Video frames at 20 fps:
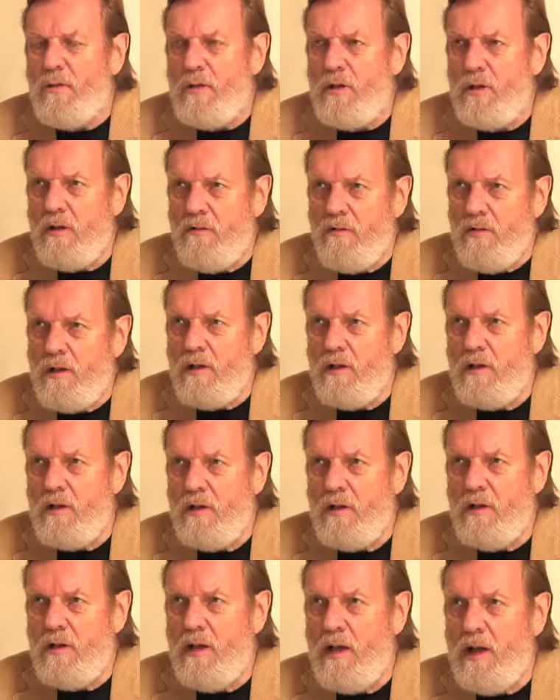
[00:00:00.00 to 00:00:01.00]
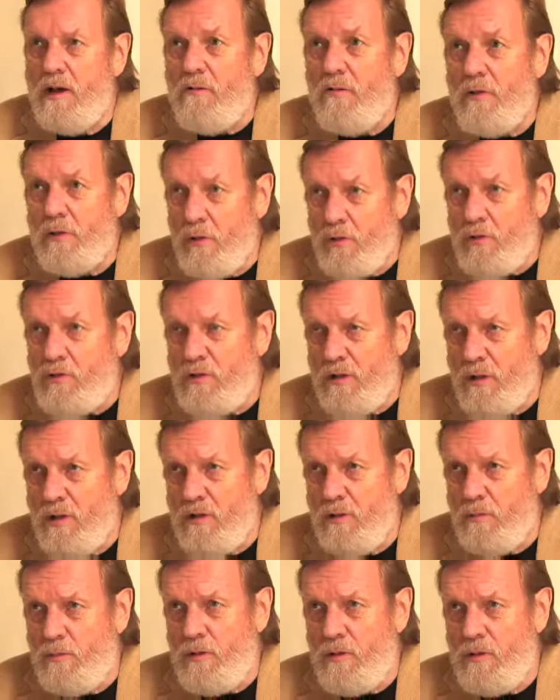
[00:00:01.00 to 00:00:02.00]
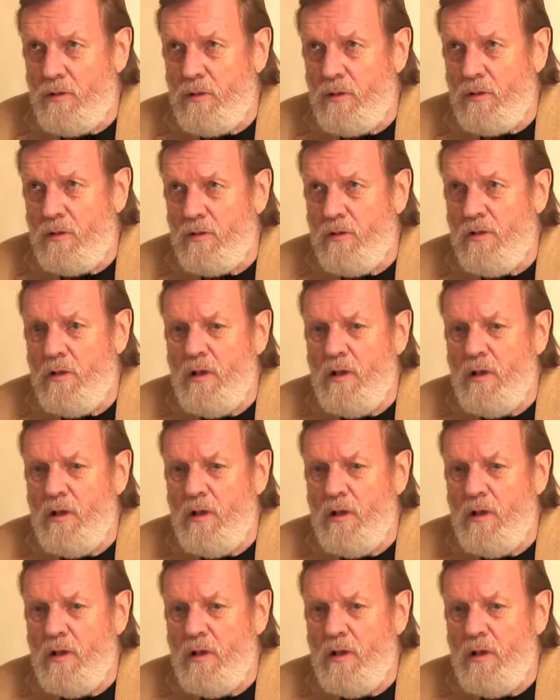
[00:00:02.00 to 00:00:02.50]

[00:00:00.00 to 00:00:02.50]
we're in a very evolutionary period